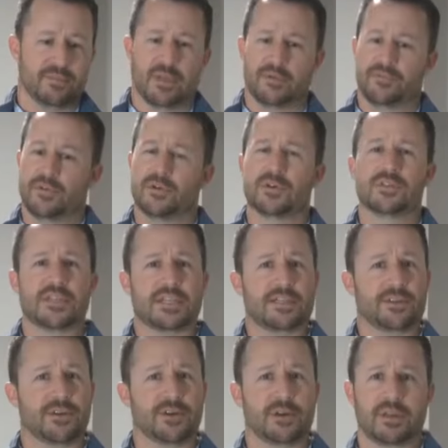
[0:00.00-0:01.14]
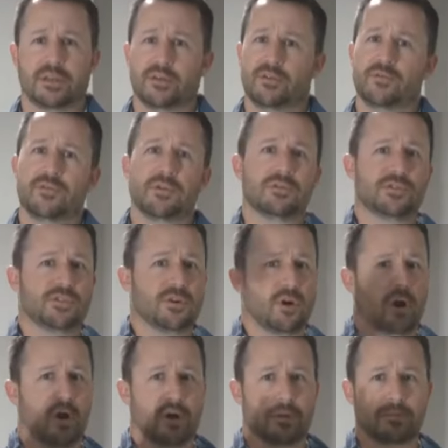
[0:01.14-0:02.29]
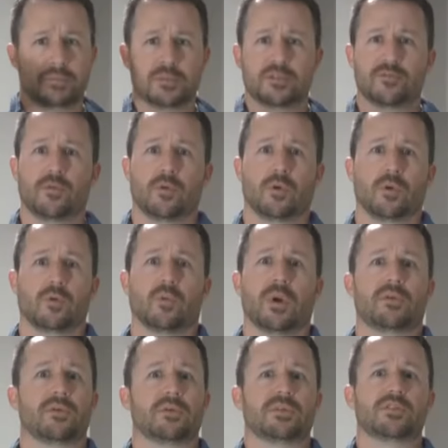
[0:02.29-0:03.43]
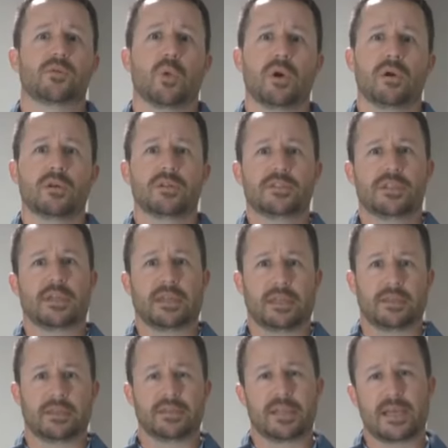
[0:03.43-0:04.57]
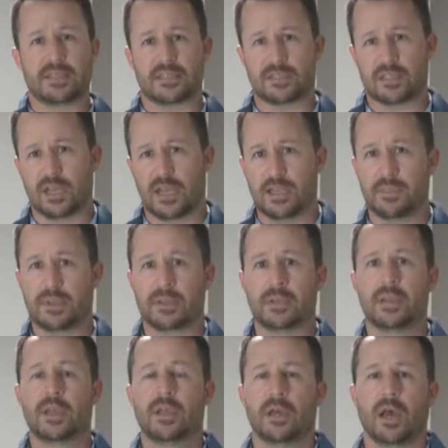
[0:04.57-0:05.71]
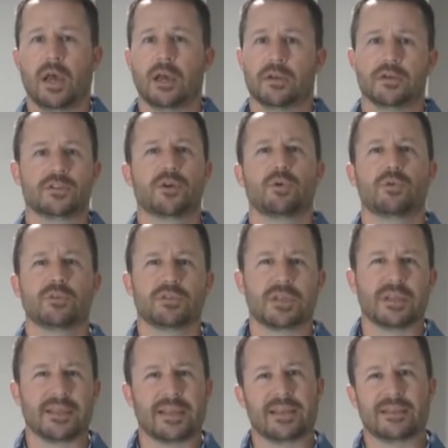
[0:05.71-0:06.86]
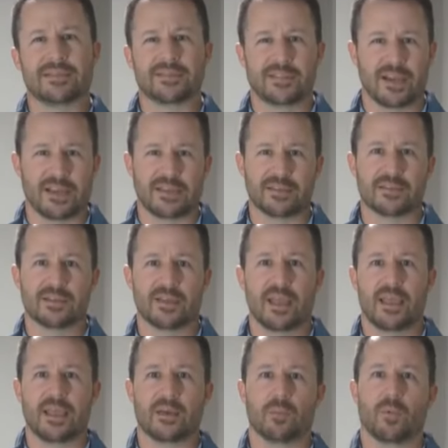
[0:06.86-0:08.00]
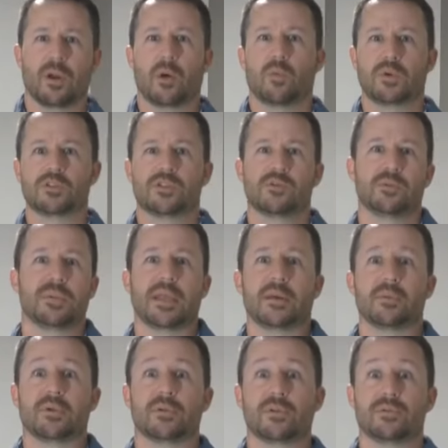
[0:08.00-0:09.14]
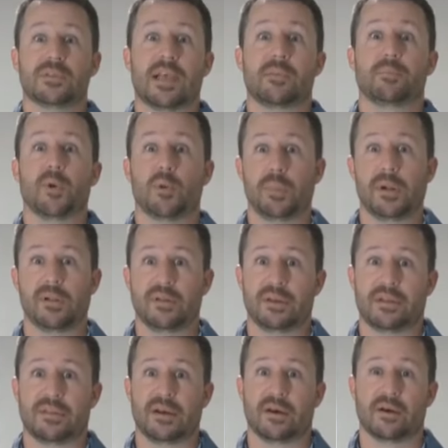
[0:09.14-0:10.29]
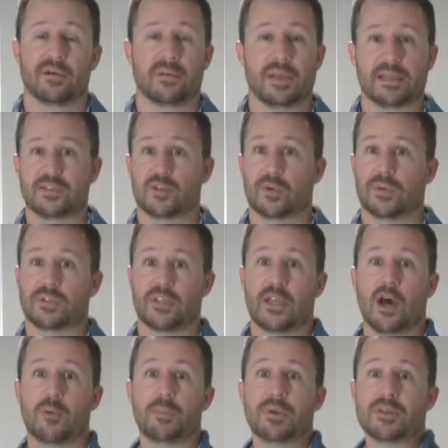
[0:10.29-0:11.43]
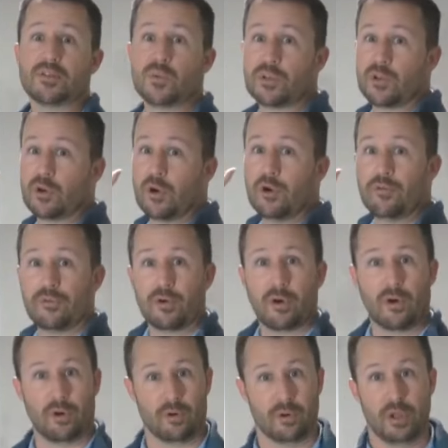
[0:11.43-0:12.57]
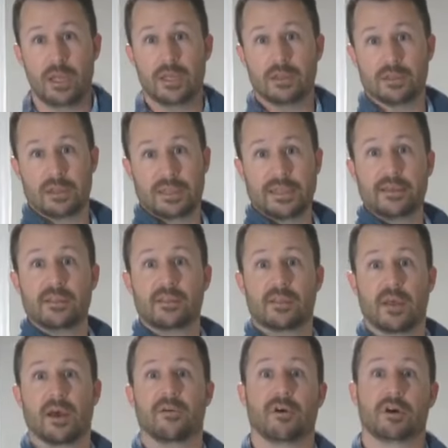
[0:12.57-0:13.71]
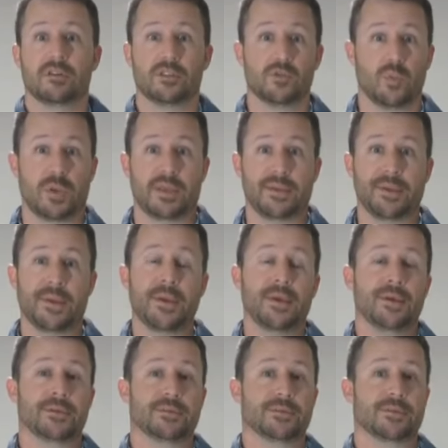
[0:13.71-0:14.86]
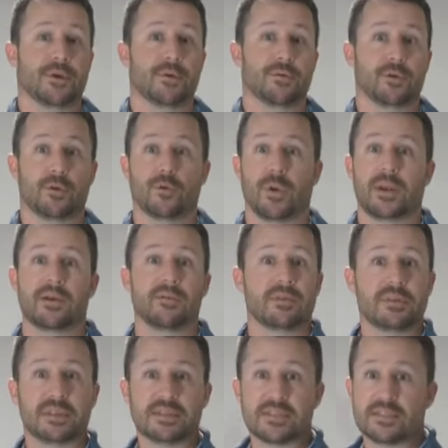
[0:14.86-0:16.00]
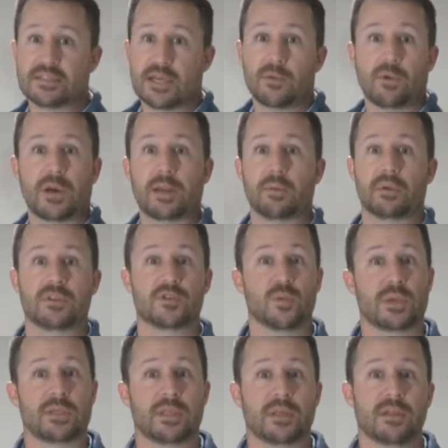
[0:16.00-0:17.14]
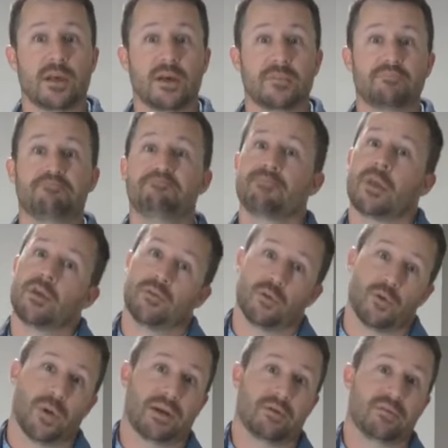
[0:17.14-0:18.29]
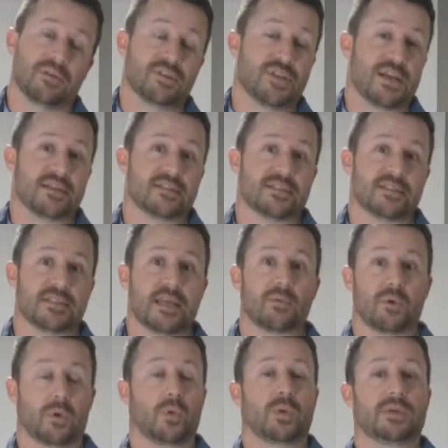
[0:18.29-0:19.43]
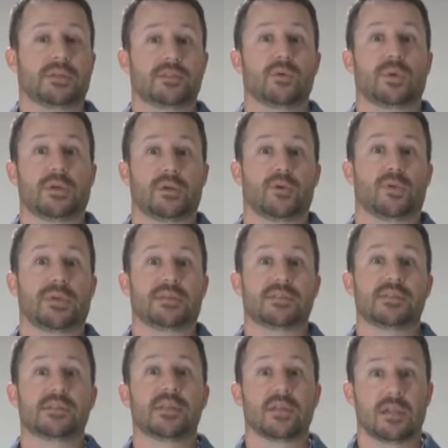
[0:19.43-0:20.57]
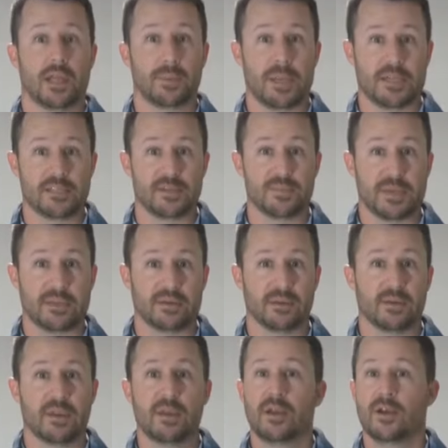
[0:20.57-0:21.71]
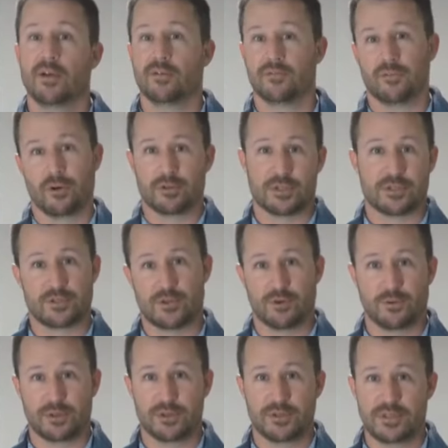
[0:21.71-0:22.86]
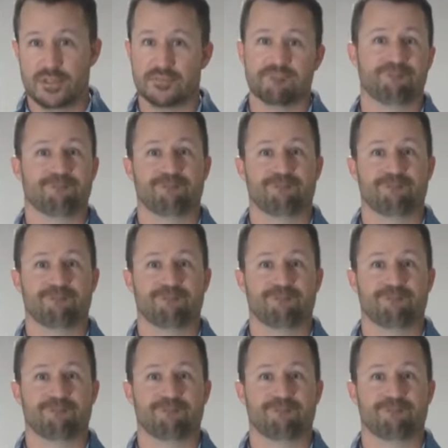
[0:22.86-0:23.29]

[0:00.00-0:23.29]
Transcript: if you're a senior and you've used your arms for whether it's work, sitting at the desk, typing, your shoulders can get tight. And what I want you to be able to do is have mobility there. That's going to help us with our overall length of our swing. So the greater the distance that we're able to swing the club, the greater the chances that we're going to increase club head speed. Frozen shoulders